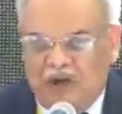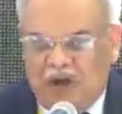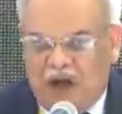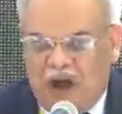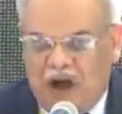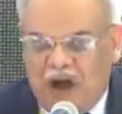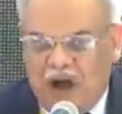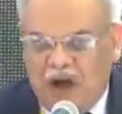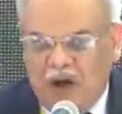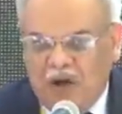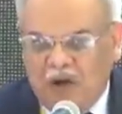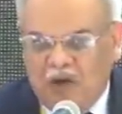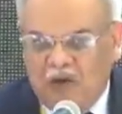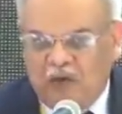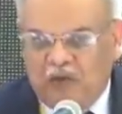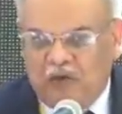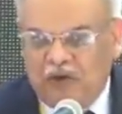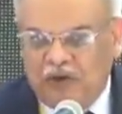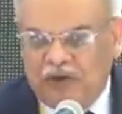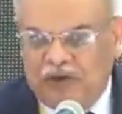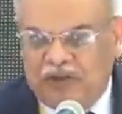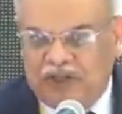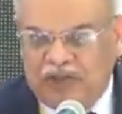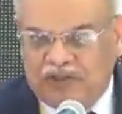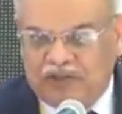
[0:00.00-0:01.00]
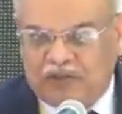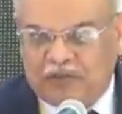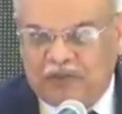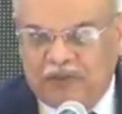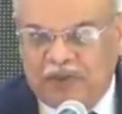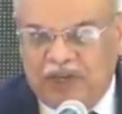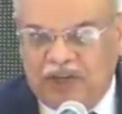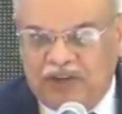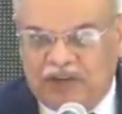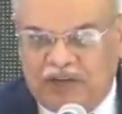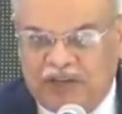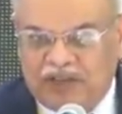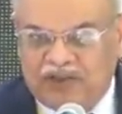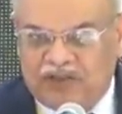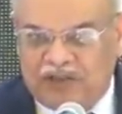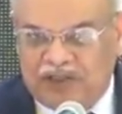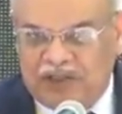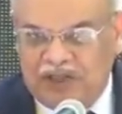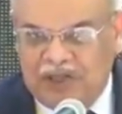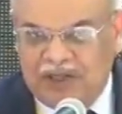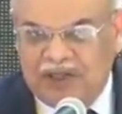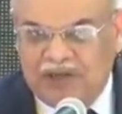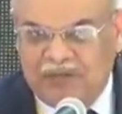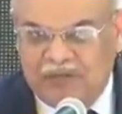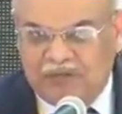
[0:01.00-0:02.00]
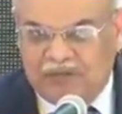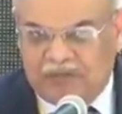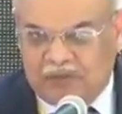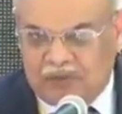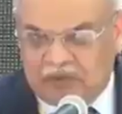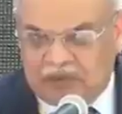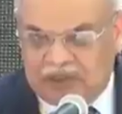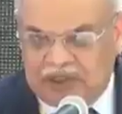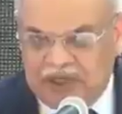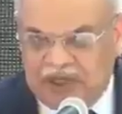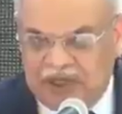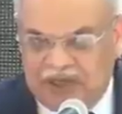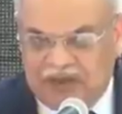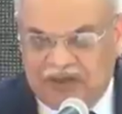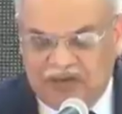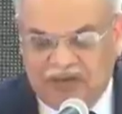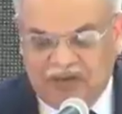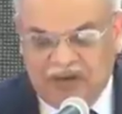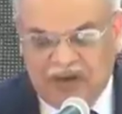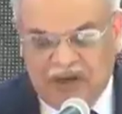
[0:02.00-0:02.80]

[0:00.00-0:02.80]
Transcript: how would this militancy proceed?